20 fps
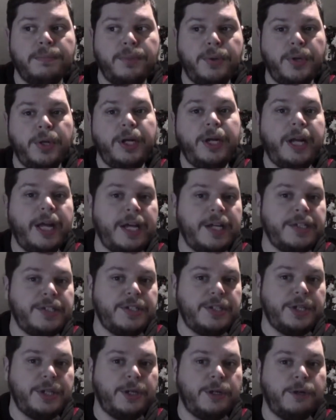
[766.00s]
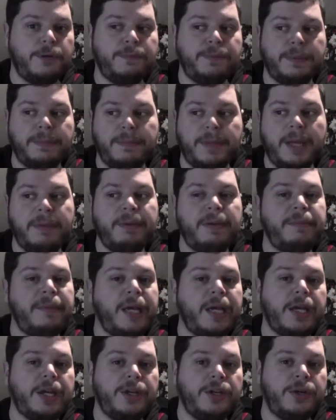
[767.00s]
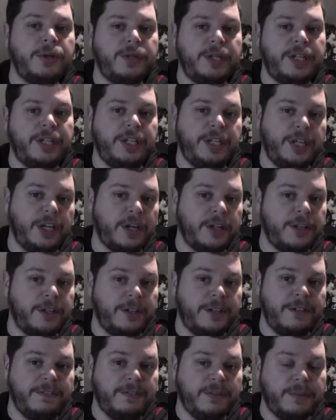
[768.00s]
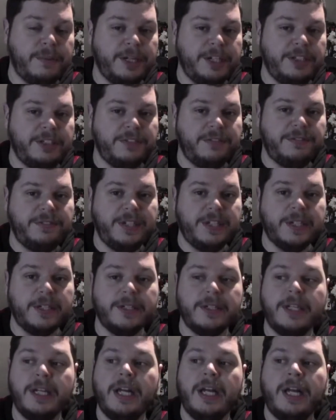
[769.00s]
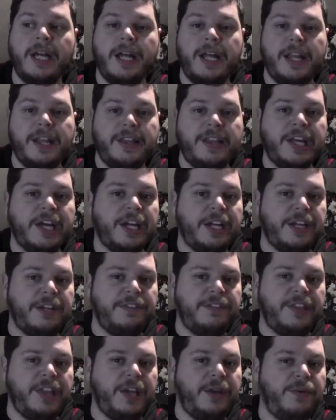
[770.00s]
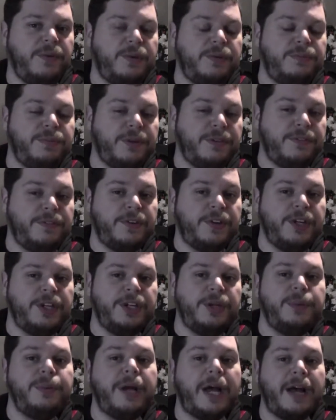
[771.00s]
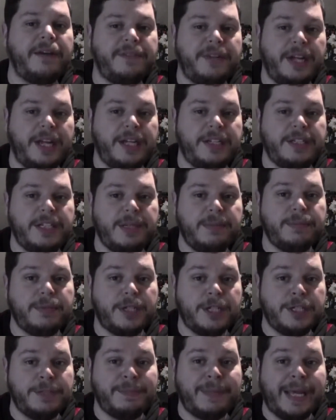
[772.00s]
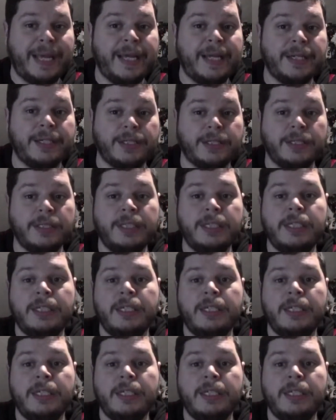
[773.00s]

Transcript: put it as no, but maybe make a note in the other information field that if they would prefer you have an 18 plus panel,